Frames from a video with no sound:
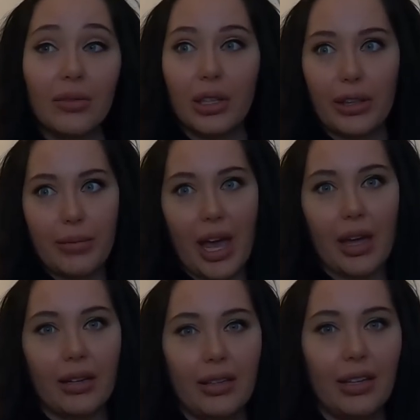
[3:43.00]
it hurt really
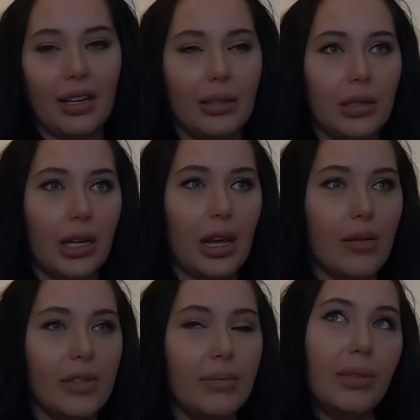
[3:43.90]
bad and like
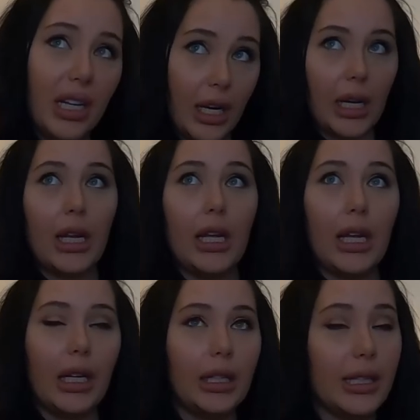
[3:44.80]
I was
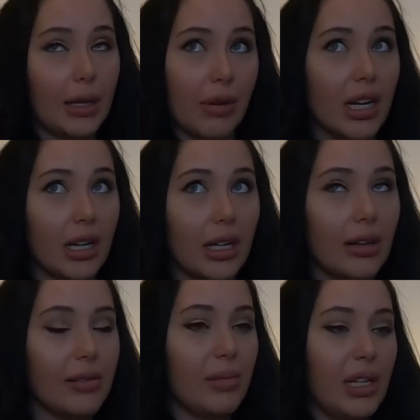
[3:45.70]
bleeding. TMI.
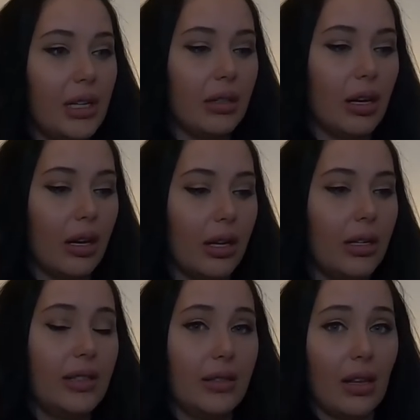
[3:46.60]
I was bleeding a lot. I
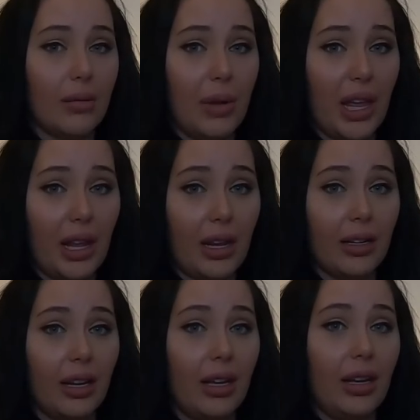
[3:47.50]
was in a lot of
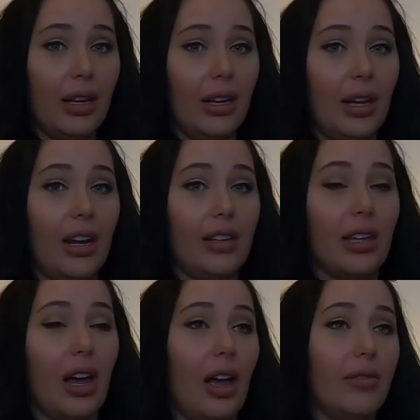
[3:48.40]
pain and I
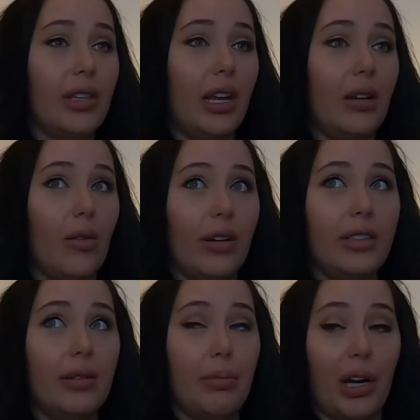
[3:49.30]
thought I was like going
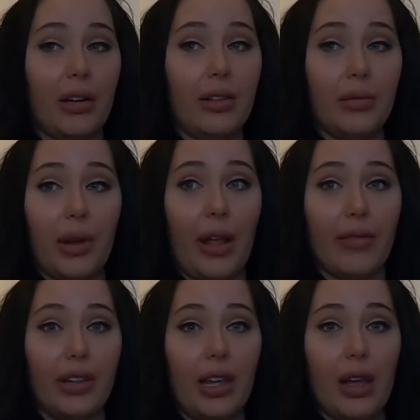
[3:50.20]
into birth or
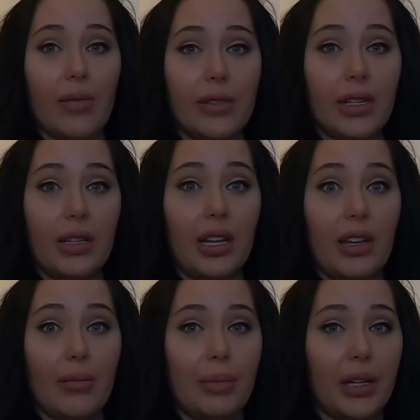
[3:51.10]
whatever, like I was gonna like
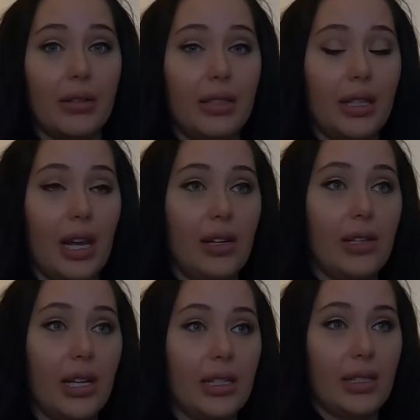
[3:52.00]
give birth to the IUD
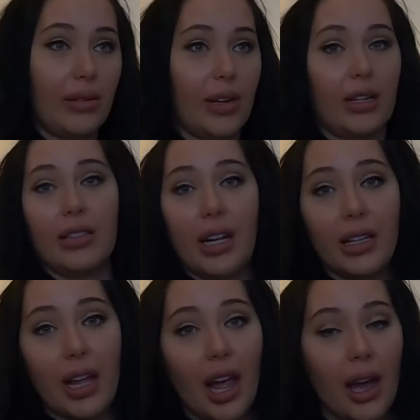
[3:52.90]
because I read
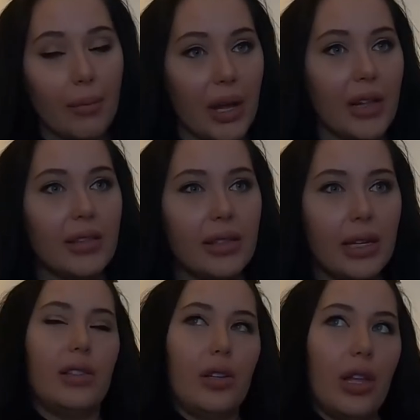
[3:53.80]
online that happens.
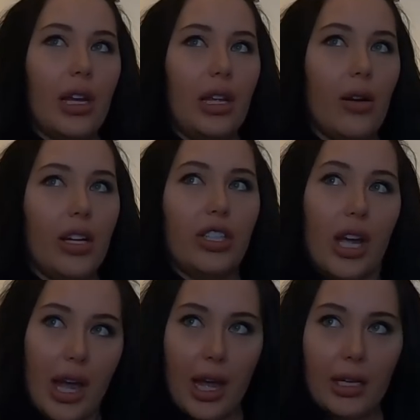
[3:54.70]
And so like, you know, I
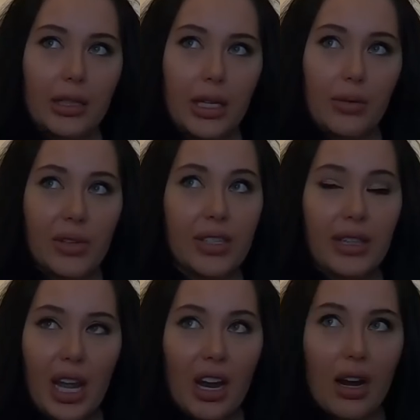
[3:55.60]
checked and it
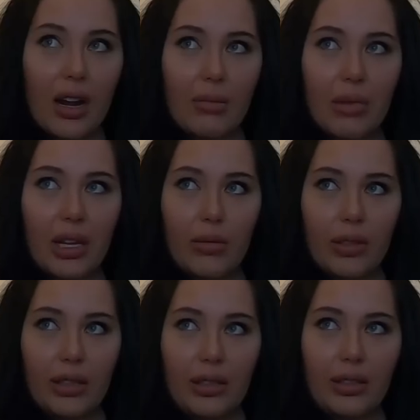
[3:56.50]
wasn't there. And I'm like,
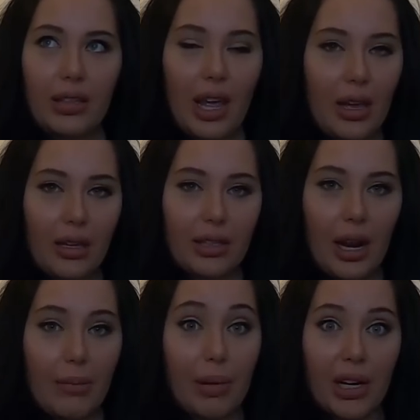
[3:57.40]
what the hell,
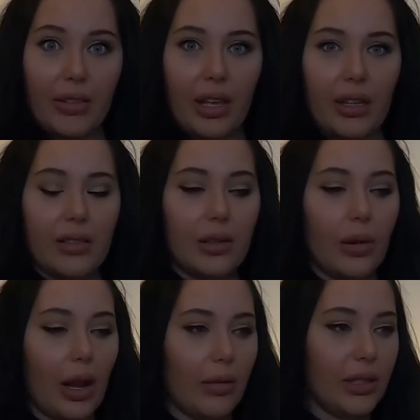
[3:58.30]
did I birth it?
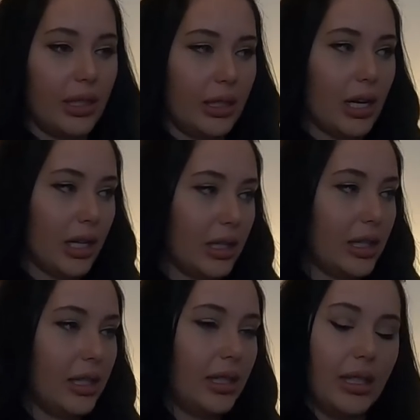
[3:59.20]
So I went to the
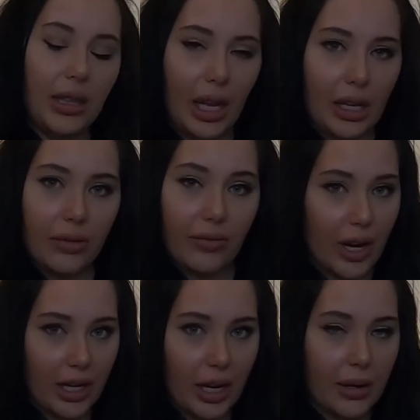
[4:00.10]
doctors, they couldn't
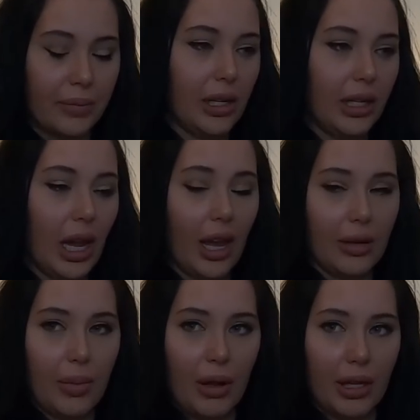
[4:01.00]
find it. They're like, yeah,
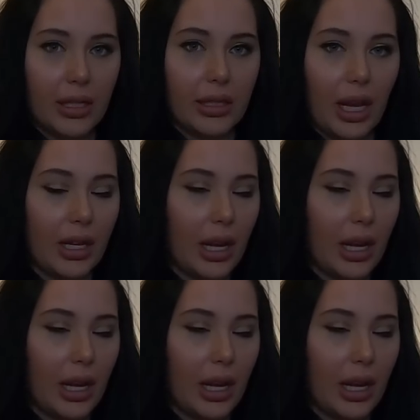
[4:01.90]
you probably just